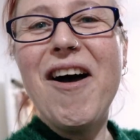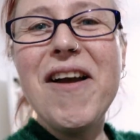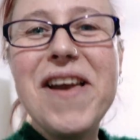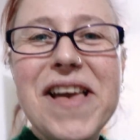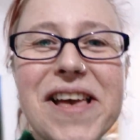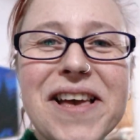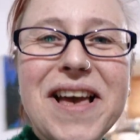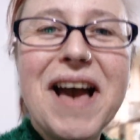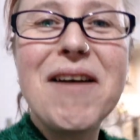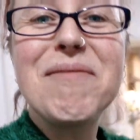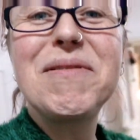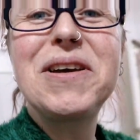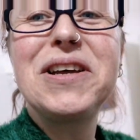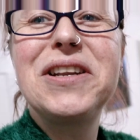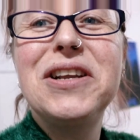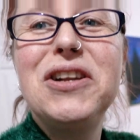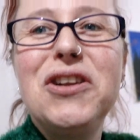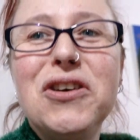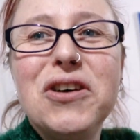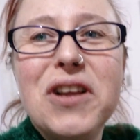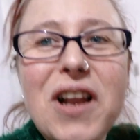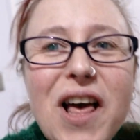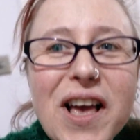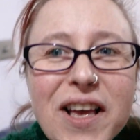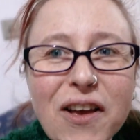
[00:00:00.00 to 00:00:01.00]
I am going
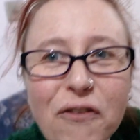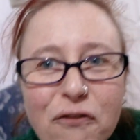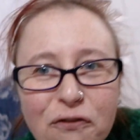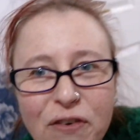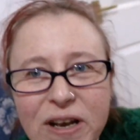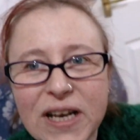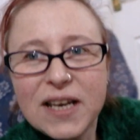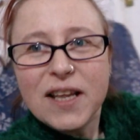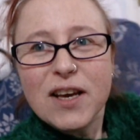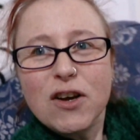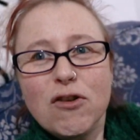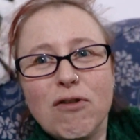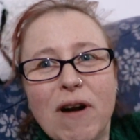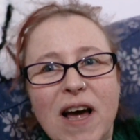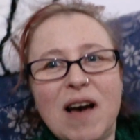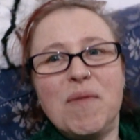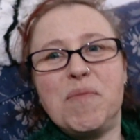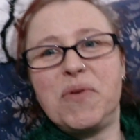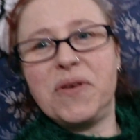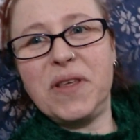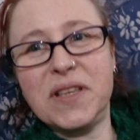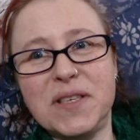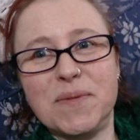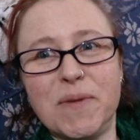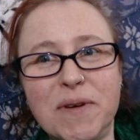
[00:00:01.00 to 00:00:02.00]
to look like a fiddler
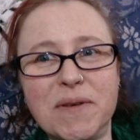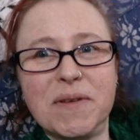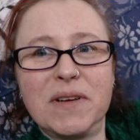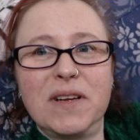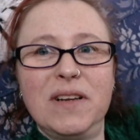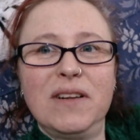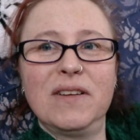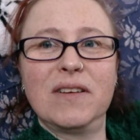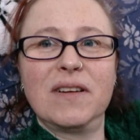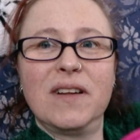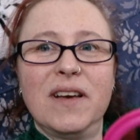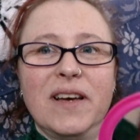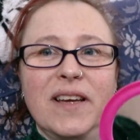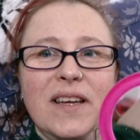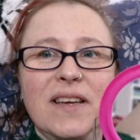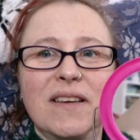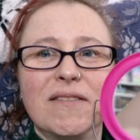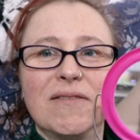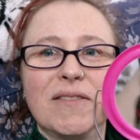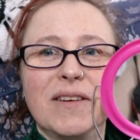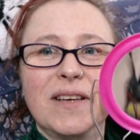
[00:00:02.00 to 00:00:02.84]
crab. That's what I'm going to look like.